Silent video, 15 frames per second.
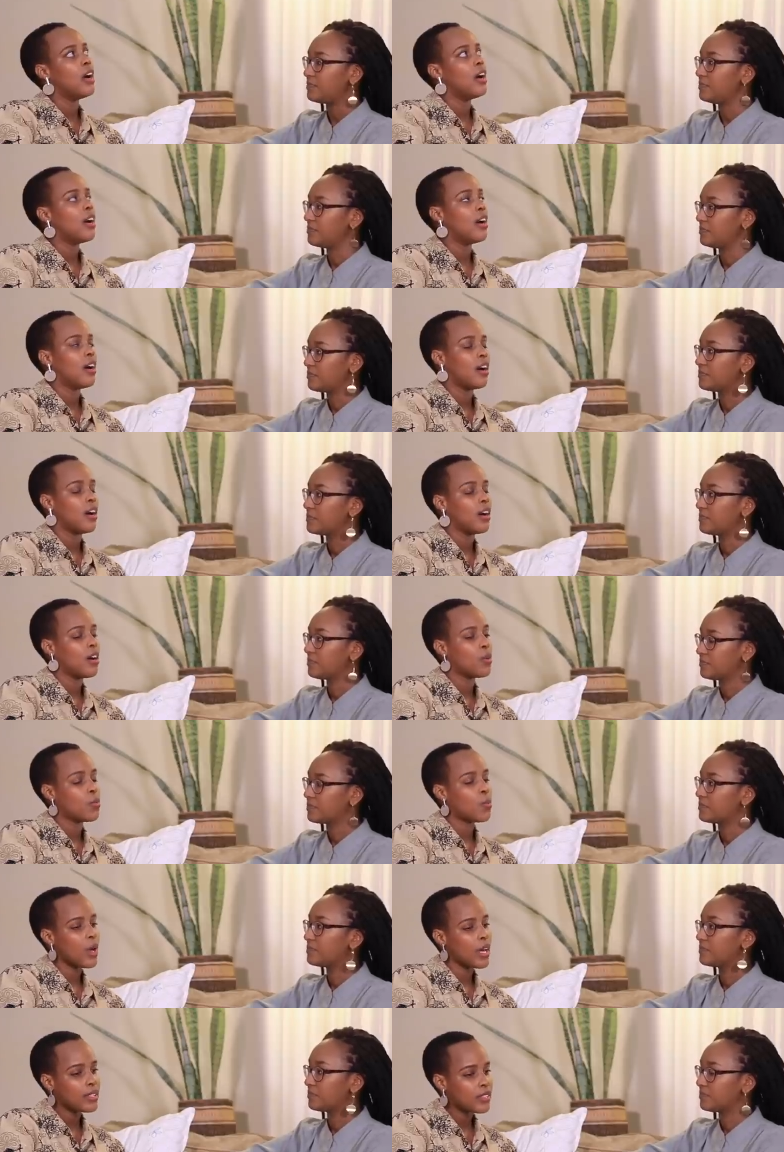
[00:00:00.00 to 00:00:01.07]
Speaker 1: uh,
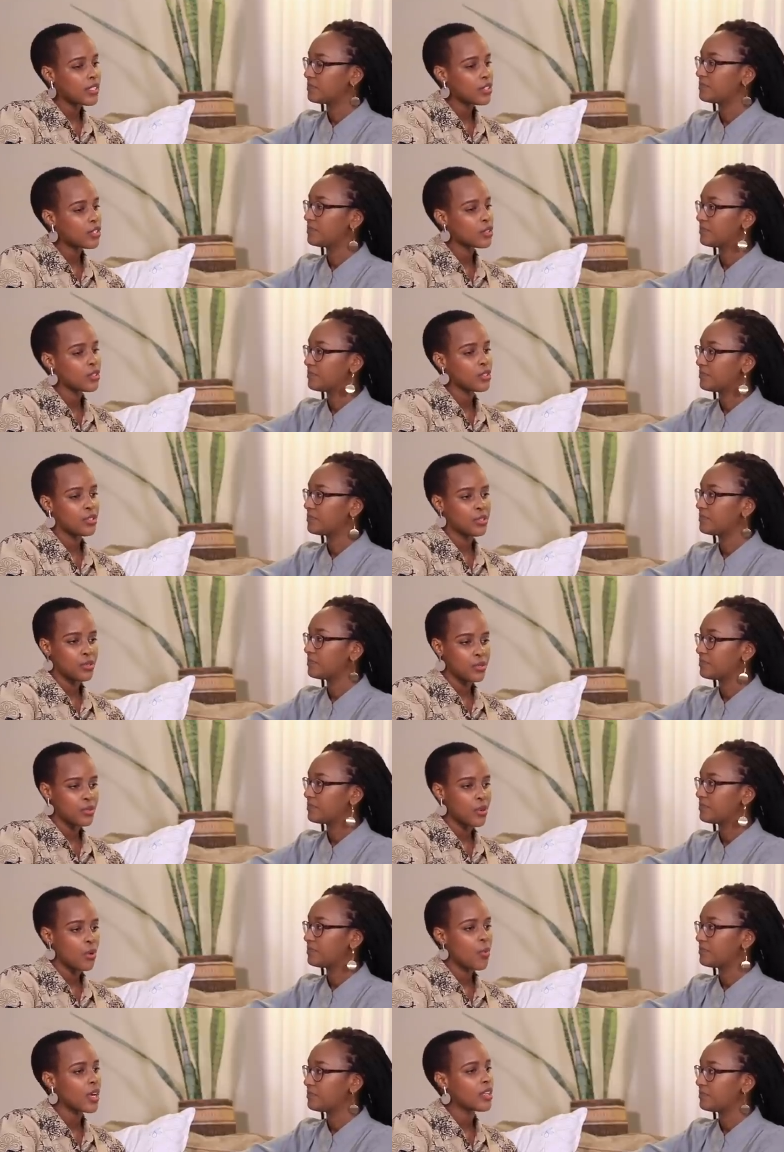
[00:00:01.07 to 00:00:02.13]
what they should
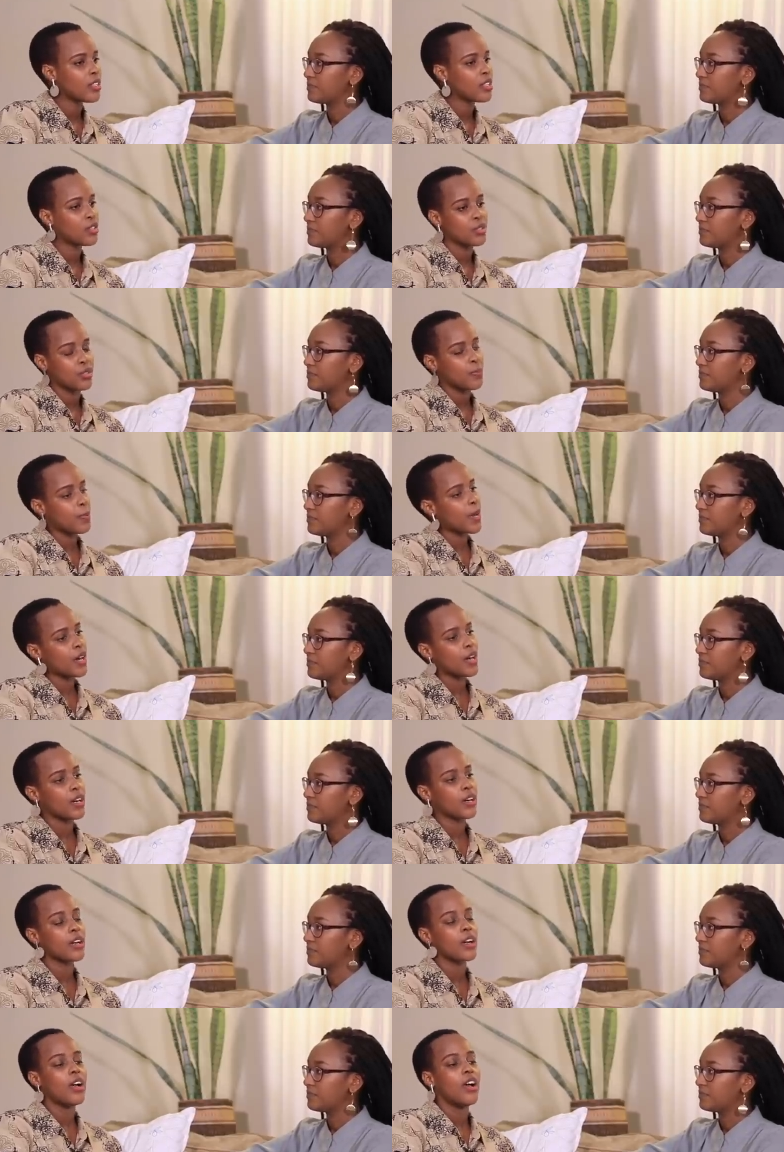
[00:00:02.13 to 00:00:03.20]
do or what they should
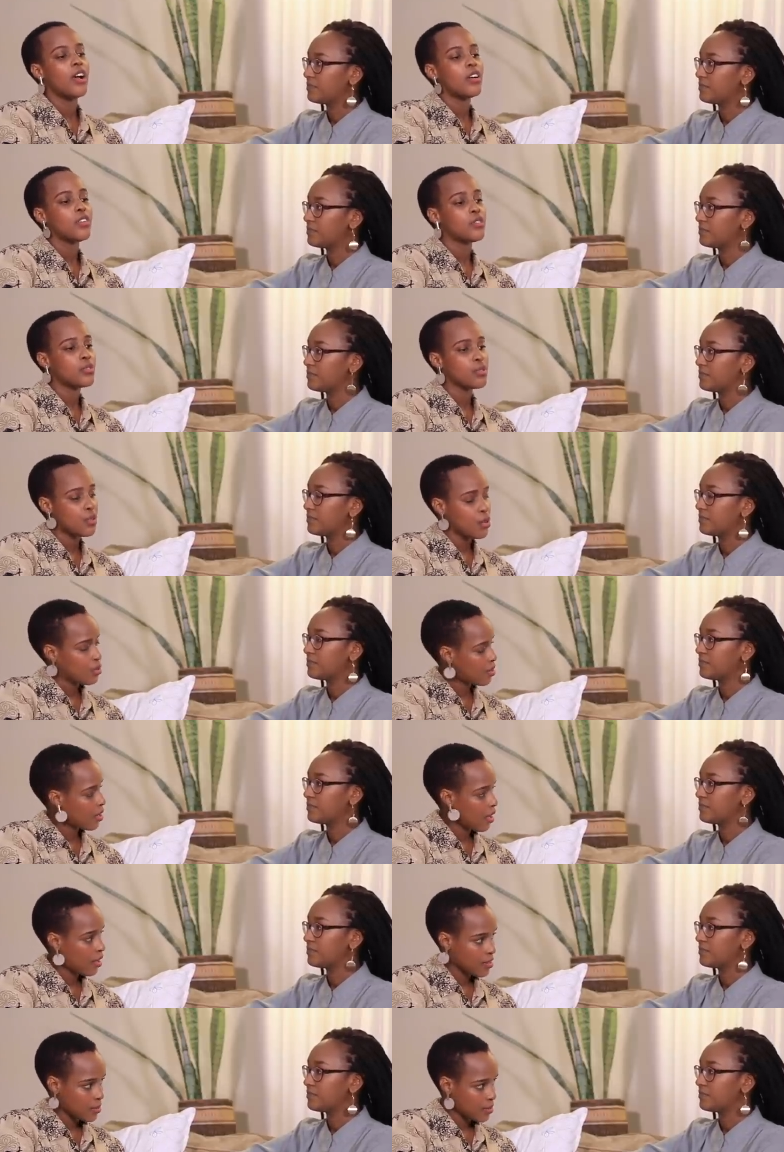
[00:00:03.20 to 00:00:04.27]
park to go to
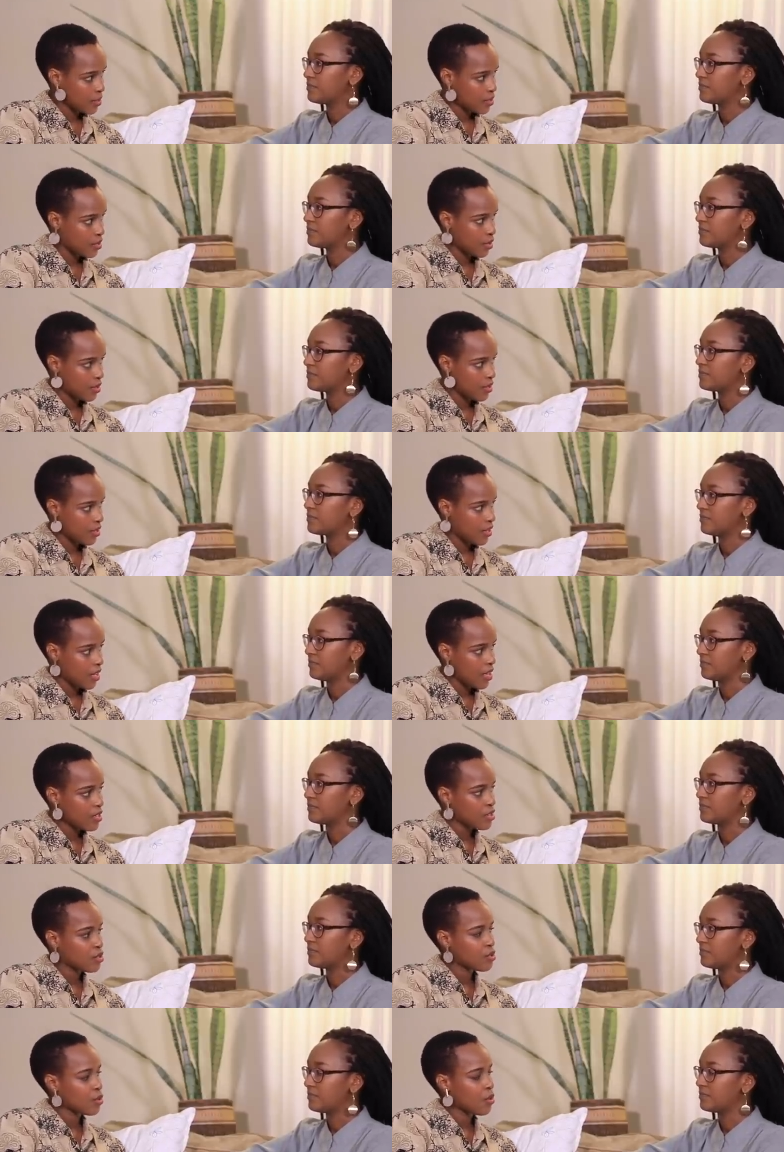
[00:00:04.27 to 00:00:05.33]
the hospital. Mm -hmm.
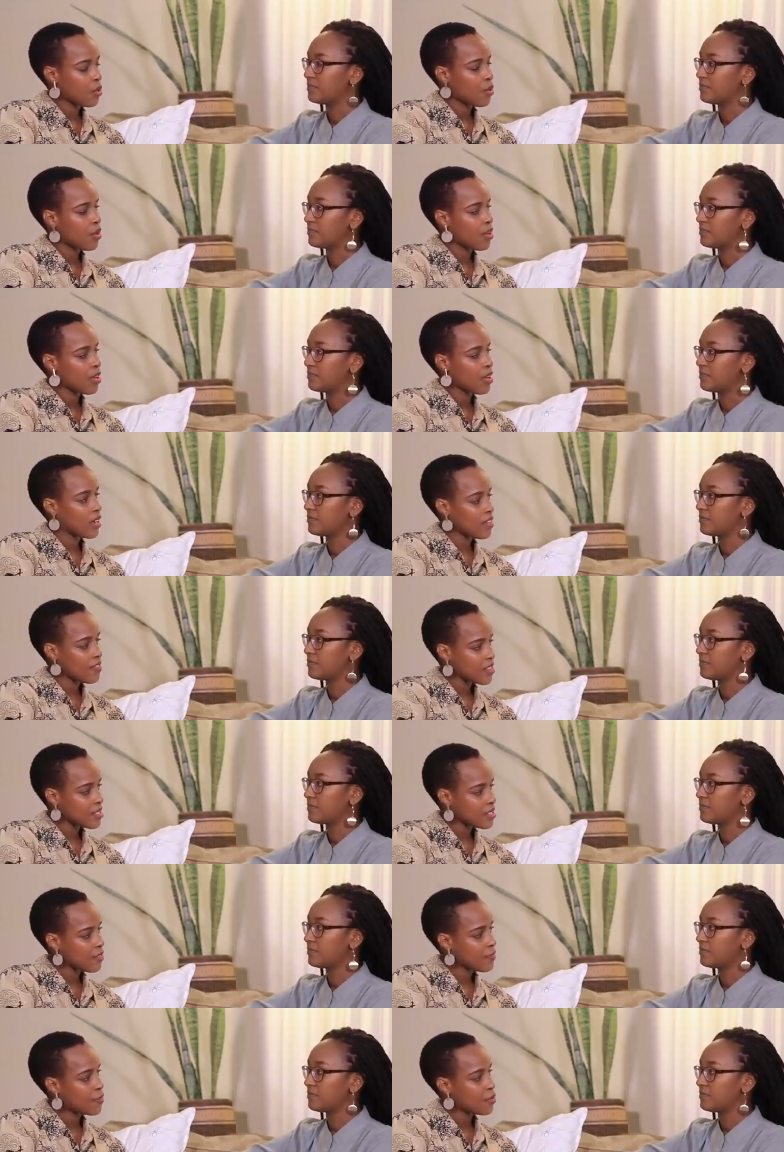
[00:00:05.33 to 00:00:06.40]
So give
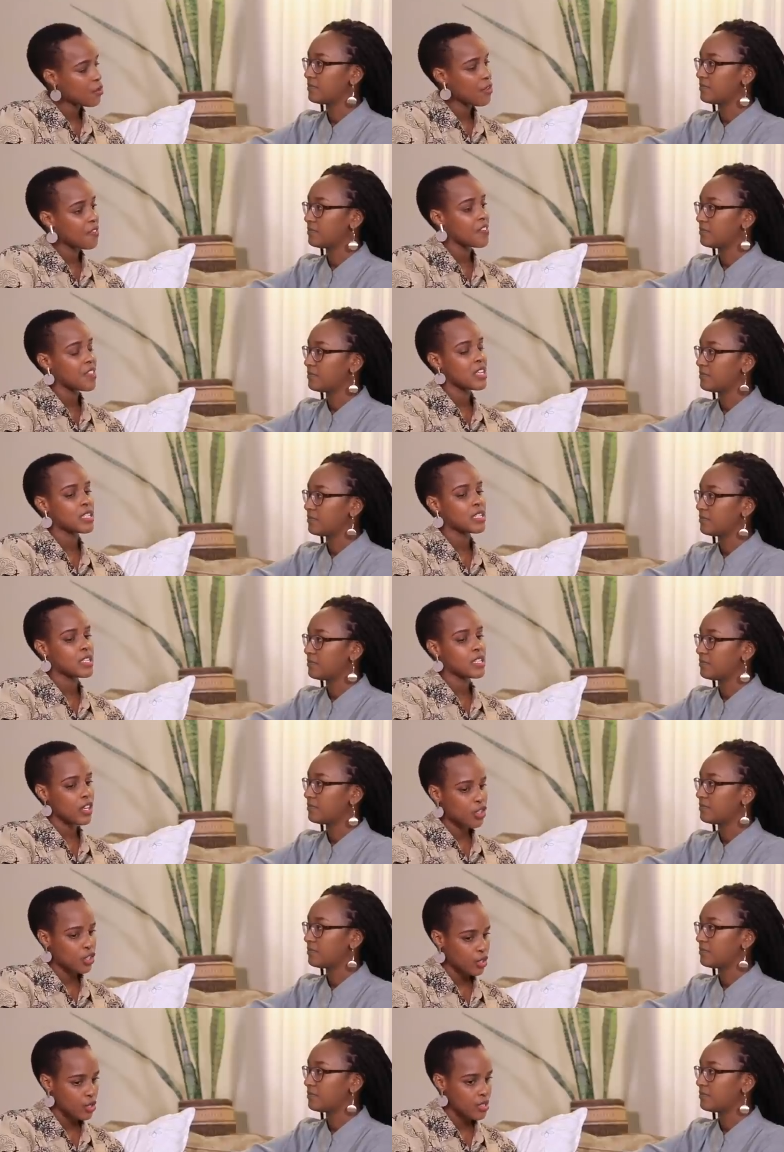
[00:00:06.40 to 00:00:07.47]
us the few of the
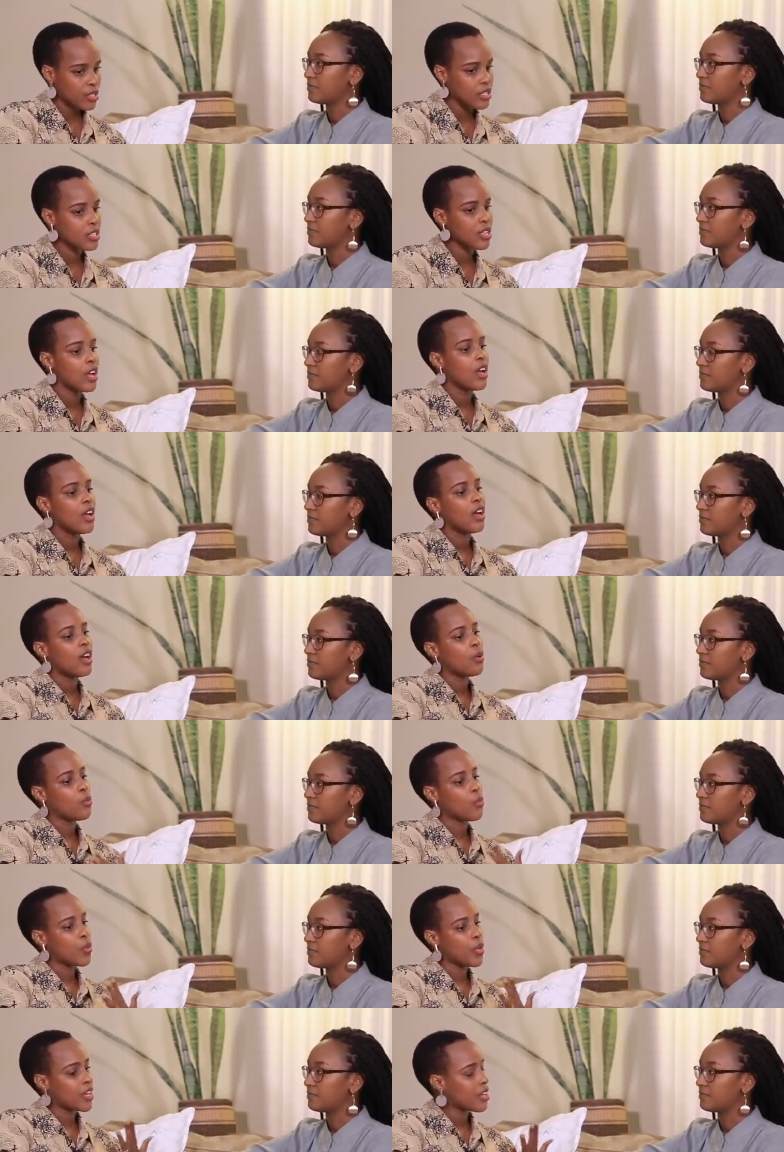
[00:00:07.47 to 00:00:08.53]
essentials
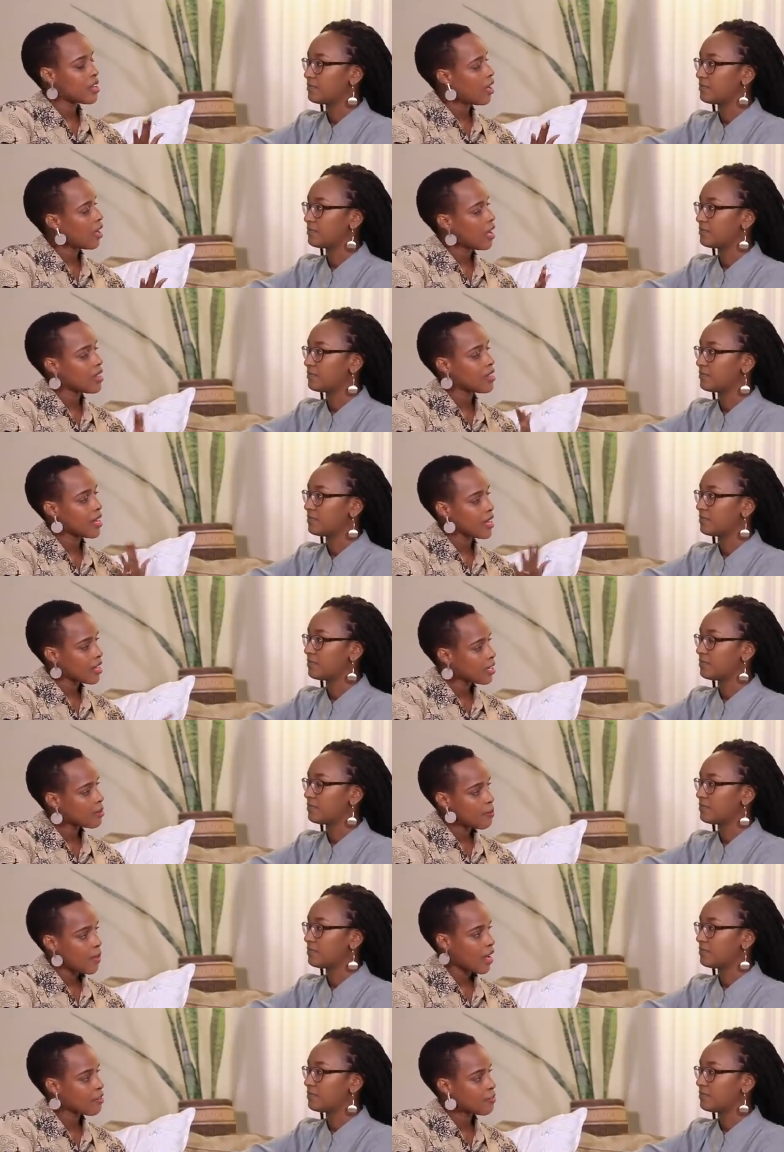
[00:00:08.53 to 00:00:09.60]
we uh, they can pack